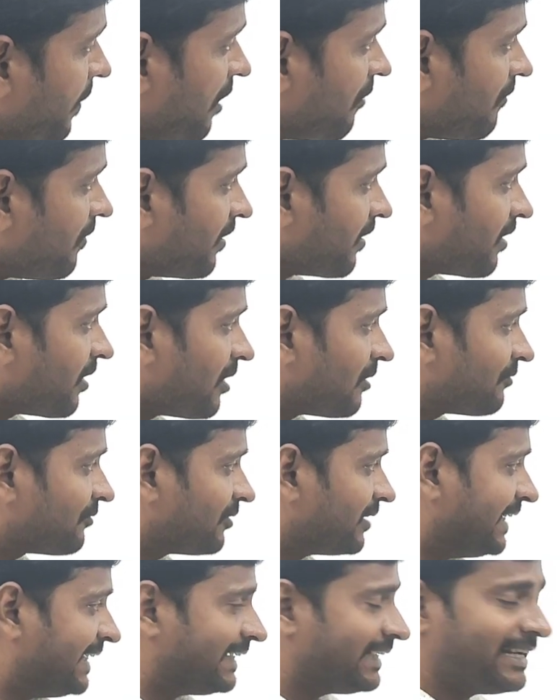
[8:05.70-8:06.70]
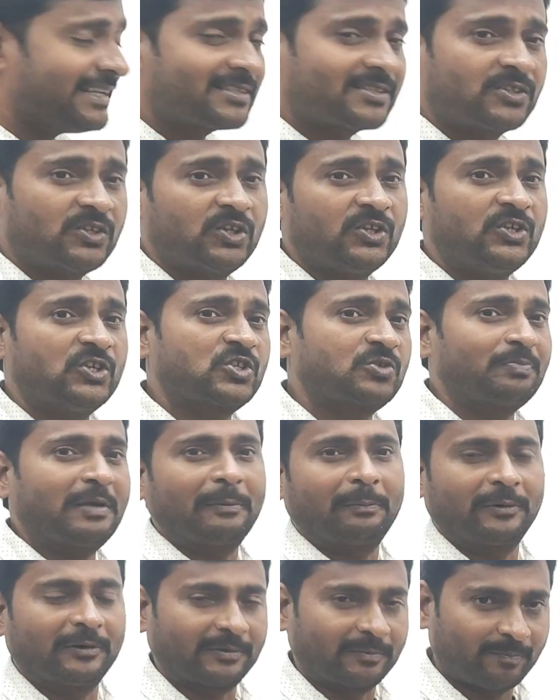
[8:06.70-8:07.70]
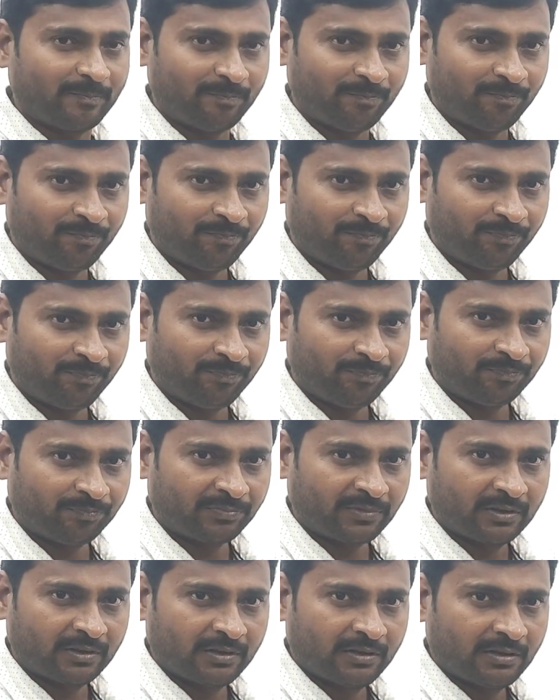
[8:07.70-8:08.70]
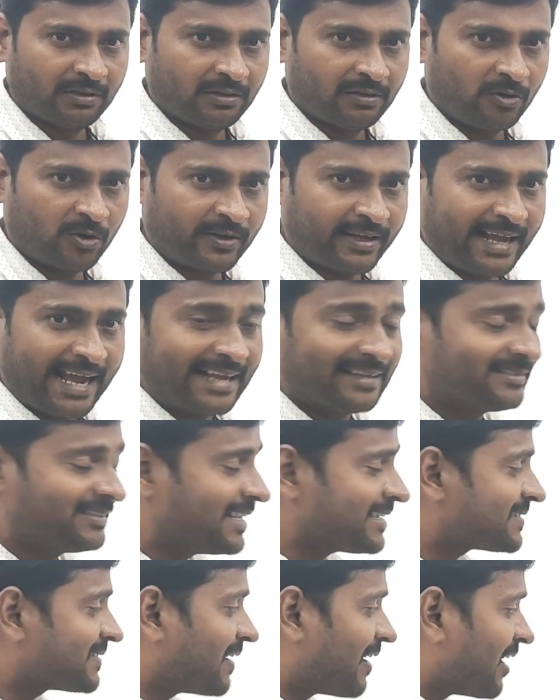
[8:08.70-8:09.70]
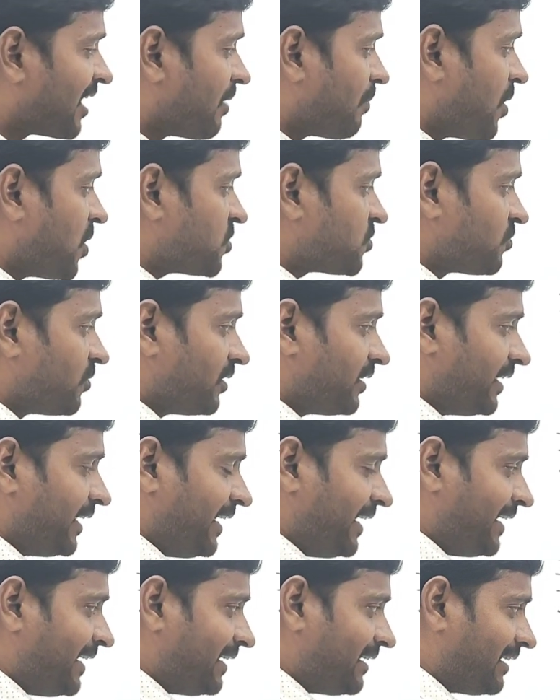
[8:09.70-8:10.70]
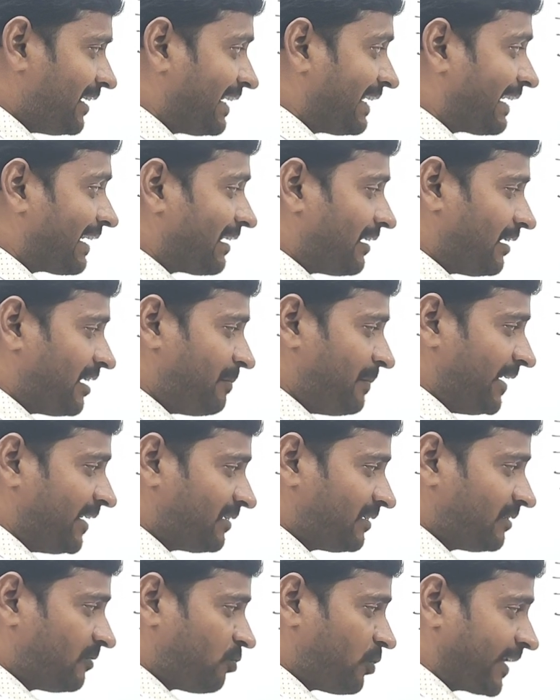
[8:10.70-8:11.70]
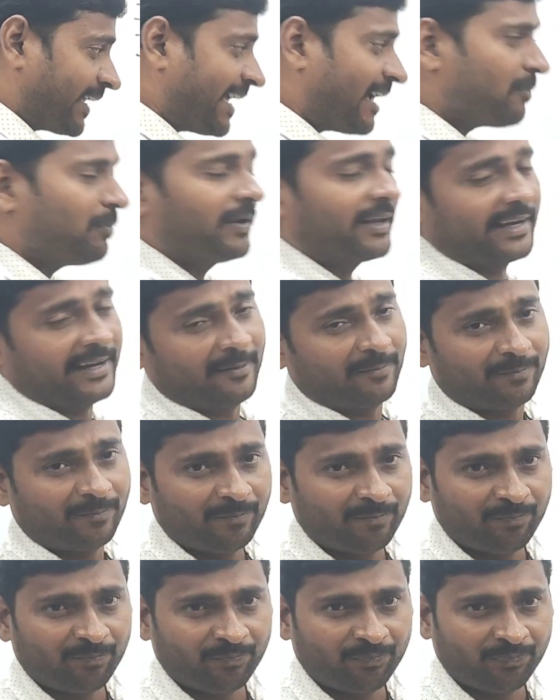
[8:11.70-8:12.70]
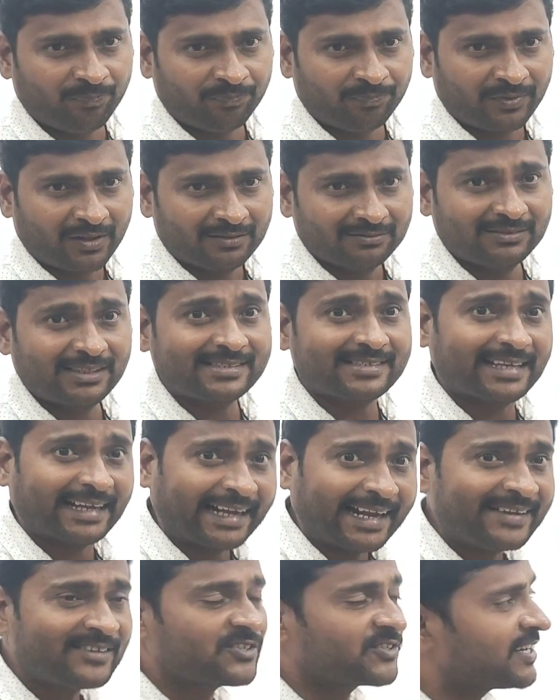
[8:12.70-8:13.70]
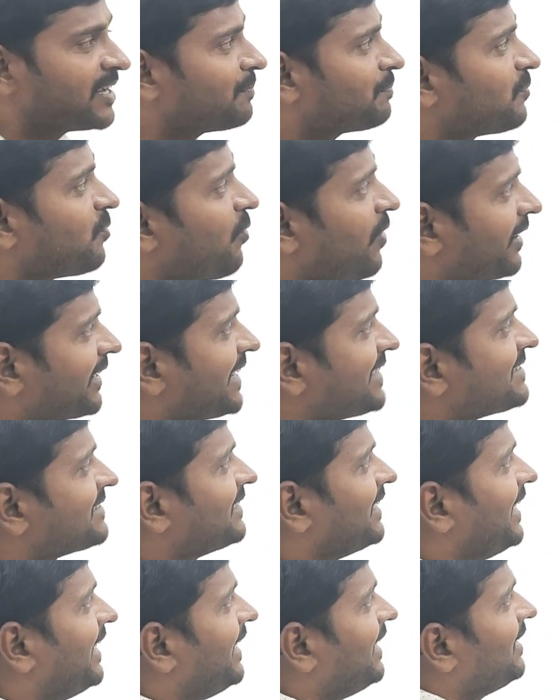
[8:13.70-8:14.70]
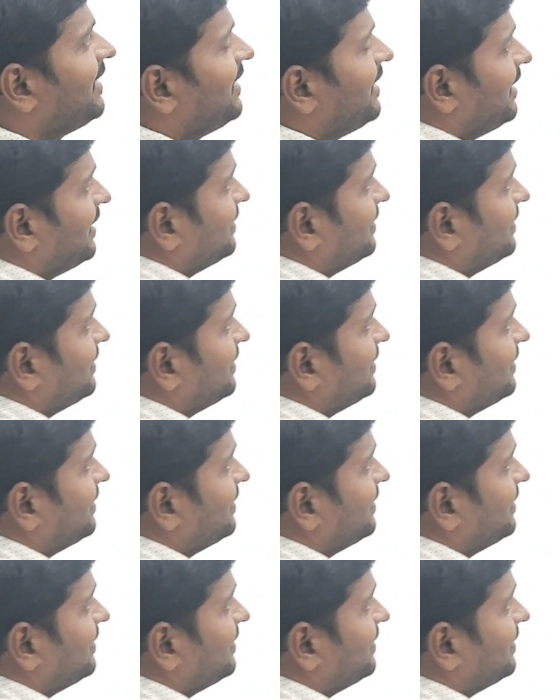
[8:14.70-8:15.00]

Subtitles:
power of English newspaper. Okay, I just talk about only, vocabulary. The second step, what I say,